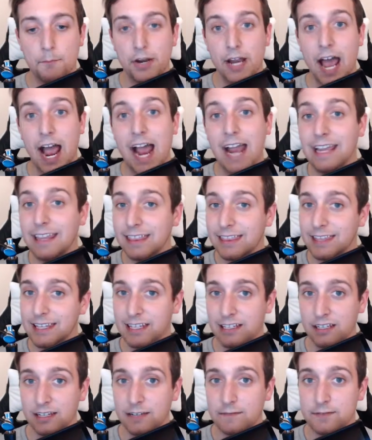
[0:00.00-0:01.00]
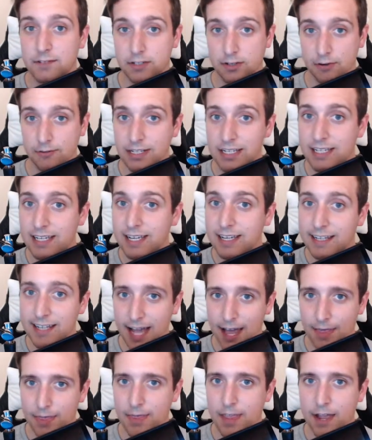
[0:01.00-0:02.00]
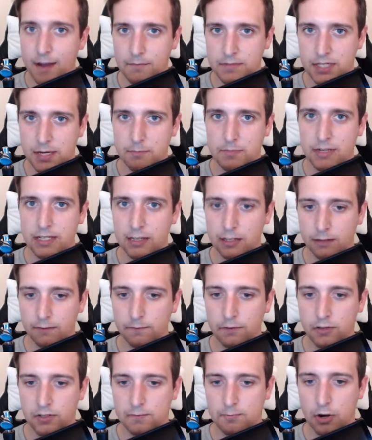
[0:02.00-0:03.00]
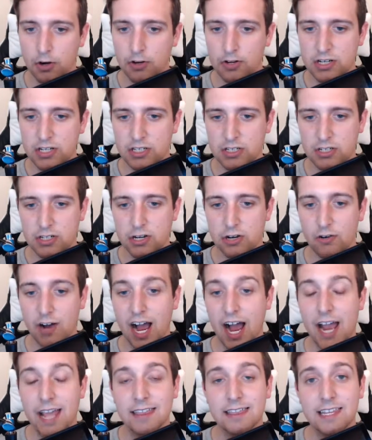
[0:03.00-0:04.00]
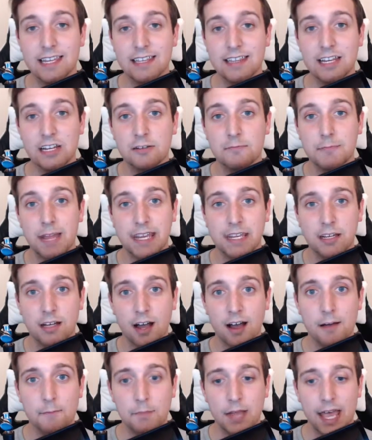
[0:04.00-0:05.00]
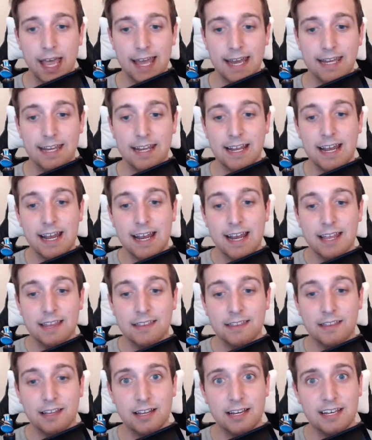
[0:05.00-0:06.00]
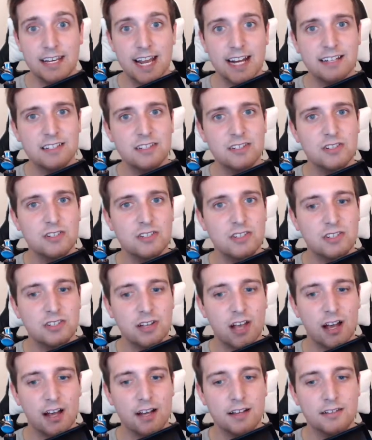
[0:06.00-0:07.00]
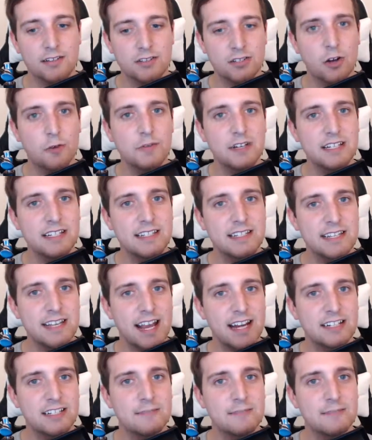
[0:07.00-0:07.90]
But I think if Sony can get them to be their first party studio, I think they can make Cuphead the next Sony's next